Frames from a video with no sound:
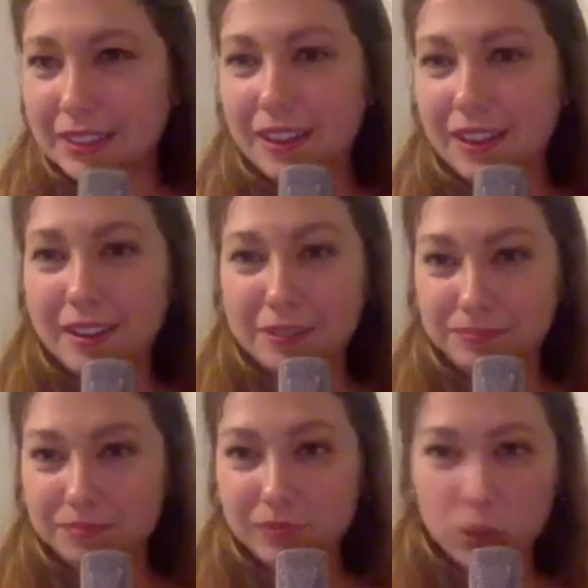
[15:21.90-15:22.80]

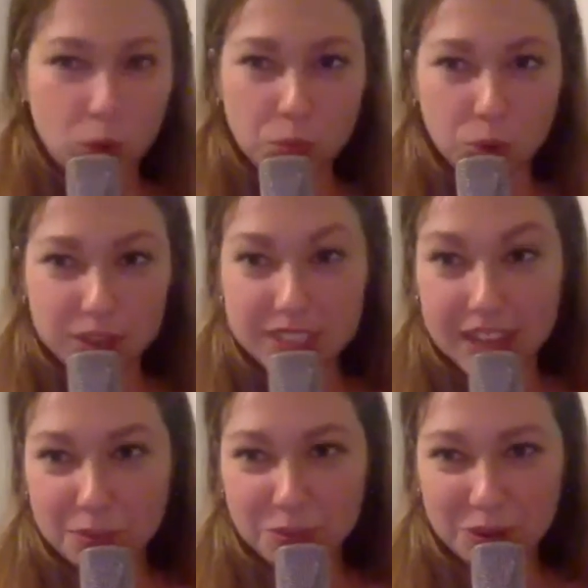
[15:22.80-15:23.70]
one more
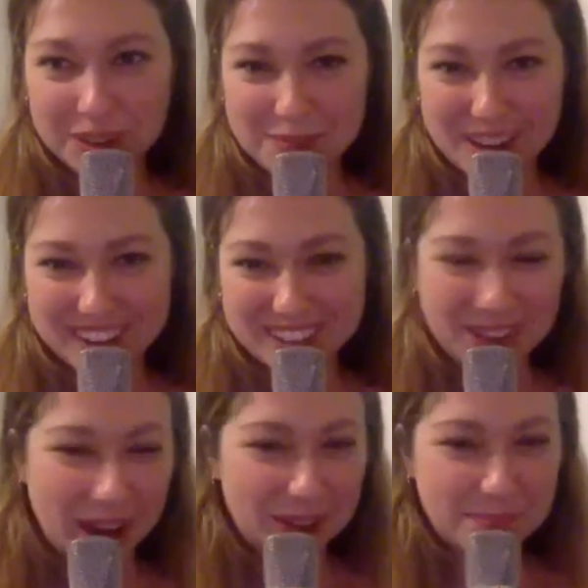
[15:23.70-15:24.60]
aside before we get back on
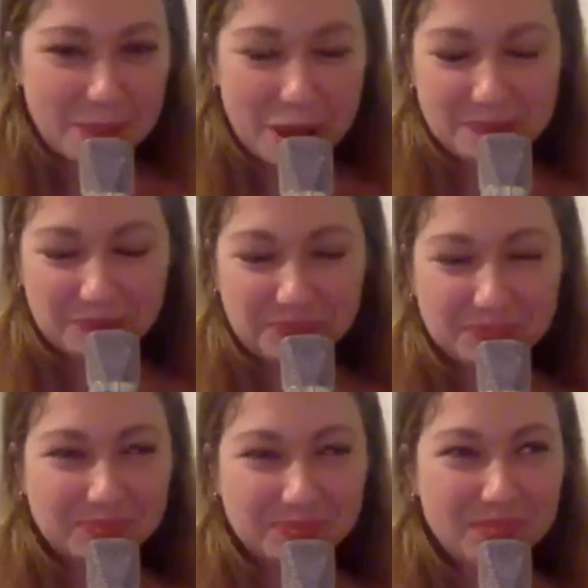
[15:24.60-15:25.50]
track, but
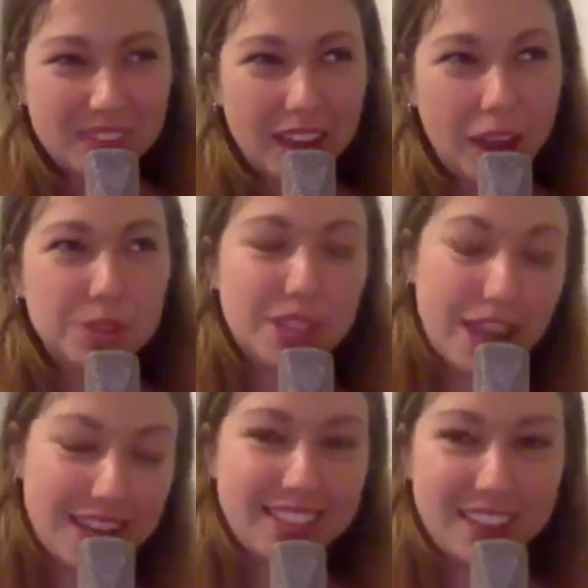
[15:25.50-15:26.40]
I was
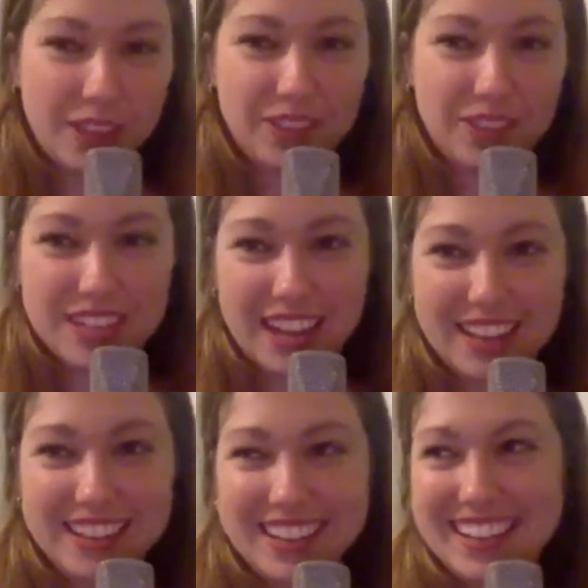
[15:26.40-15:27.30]
hiking the other
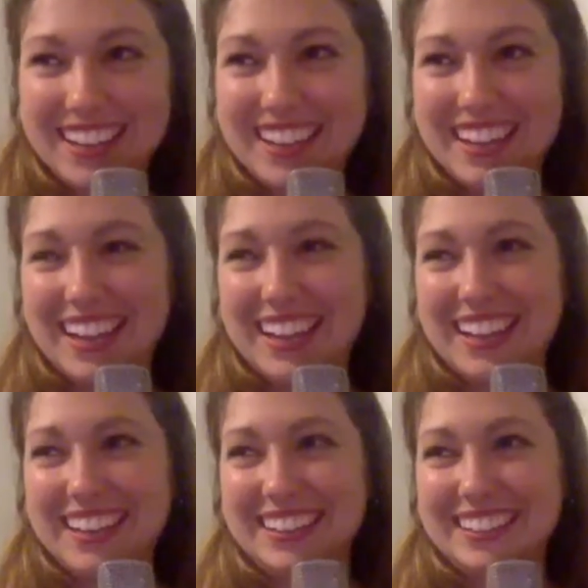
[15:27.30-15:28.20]
day
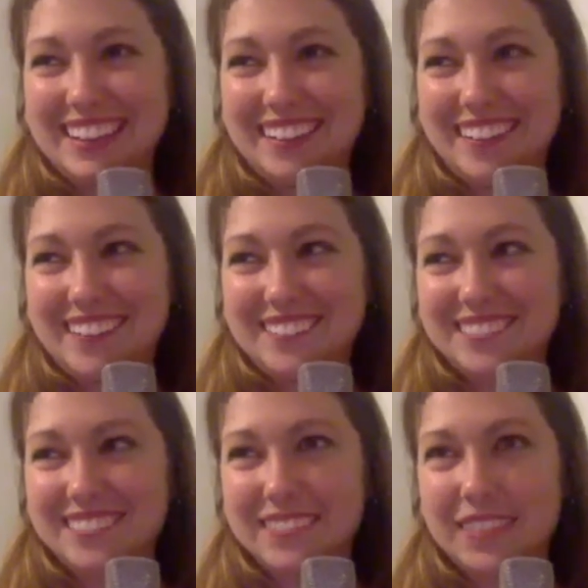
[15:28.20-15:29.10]
in
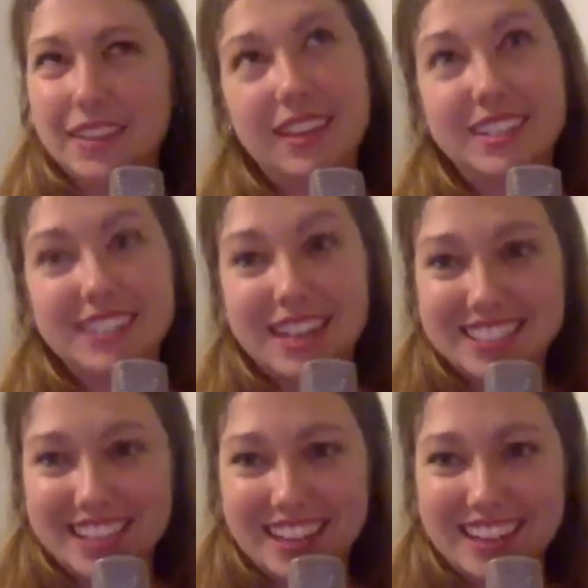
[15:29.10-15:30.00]
East
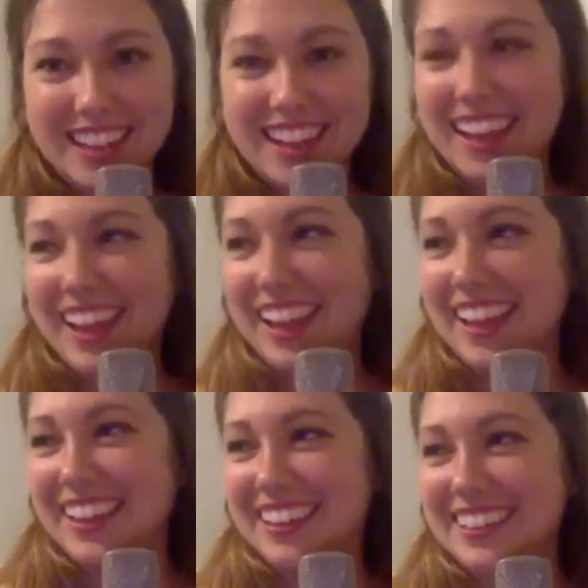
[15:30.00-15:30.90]
Tennessee,
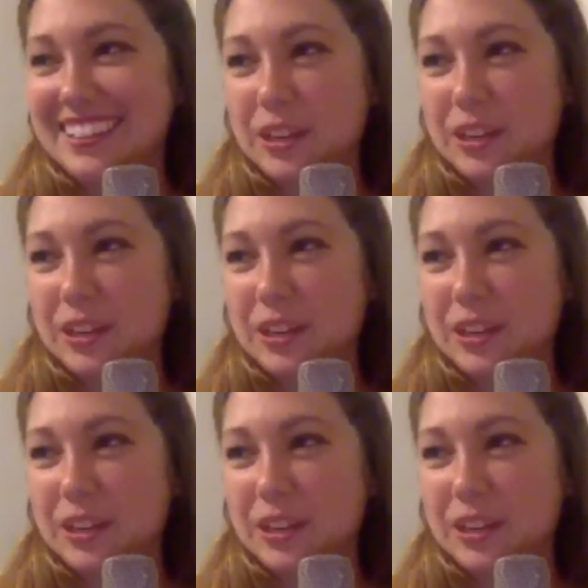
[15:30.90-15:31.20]
and